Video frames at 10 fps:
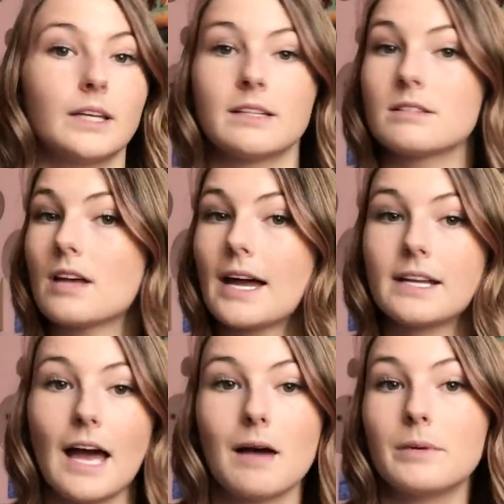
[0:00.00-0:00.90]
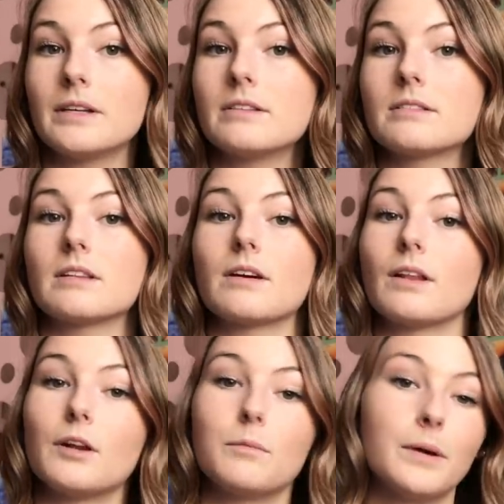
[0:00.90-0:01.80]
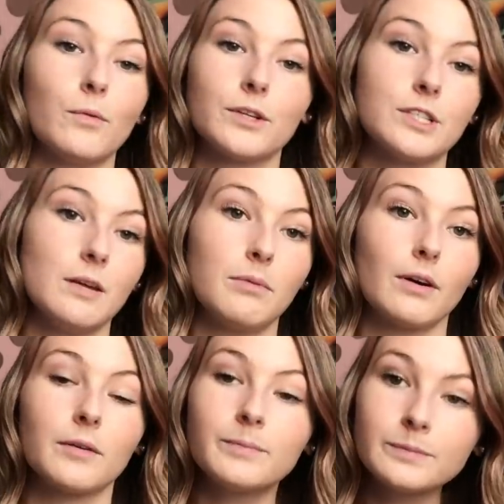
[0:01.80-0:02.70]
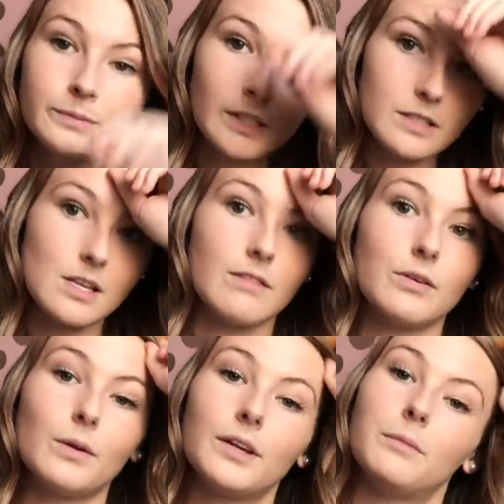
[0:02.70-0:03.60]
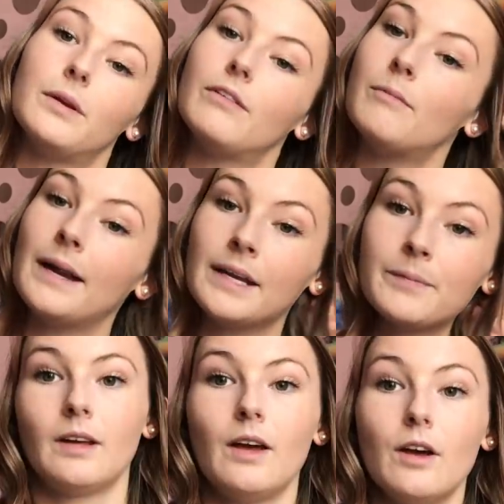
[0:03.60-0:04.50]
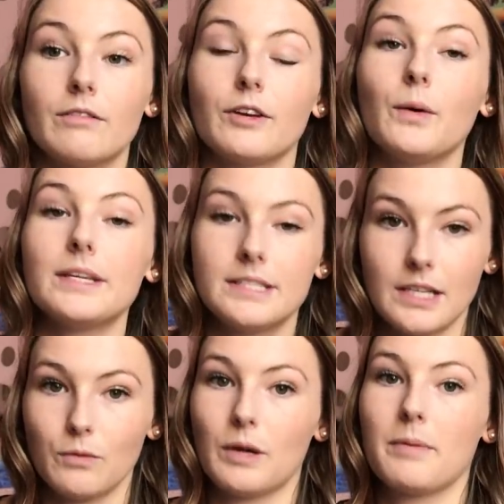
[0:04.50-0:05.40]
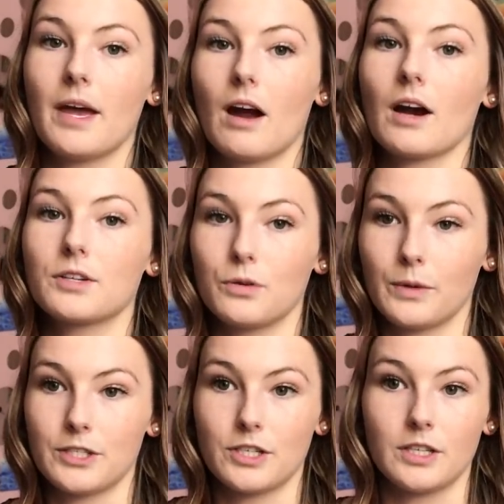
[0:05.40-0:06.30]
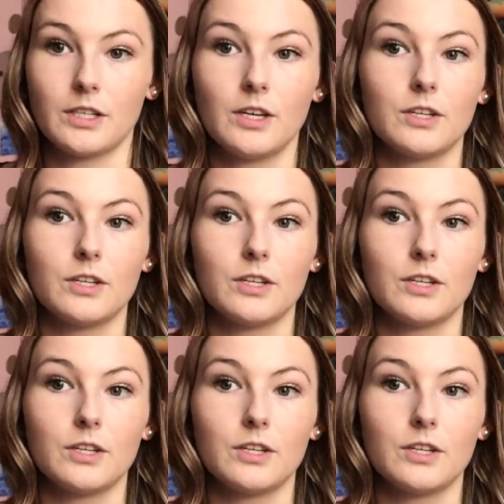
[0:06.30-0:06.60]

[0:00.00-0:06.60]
inside cabins. They're a little bit more cheaper, save you a little bit of money. For USD, we pay our tuition